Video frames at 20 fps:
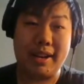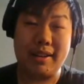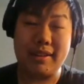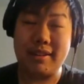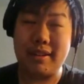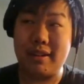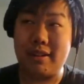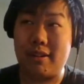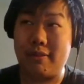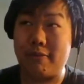
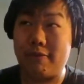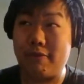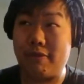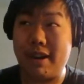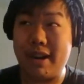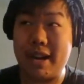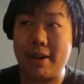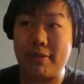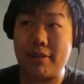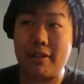And
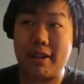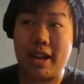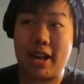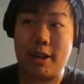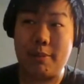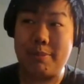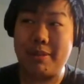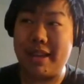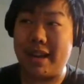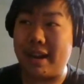
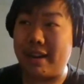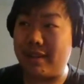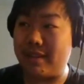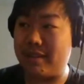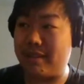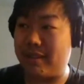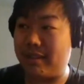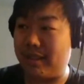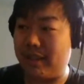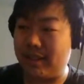whatever help
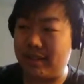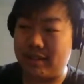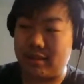that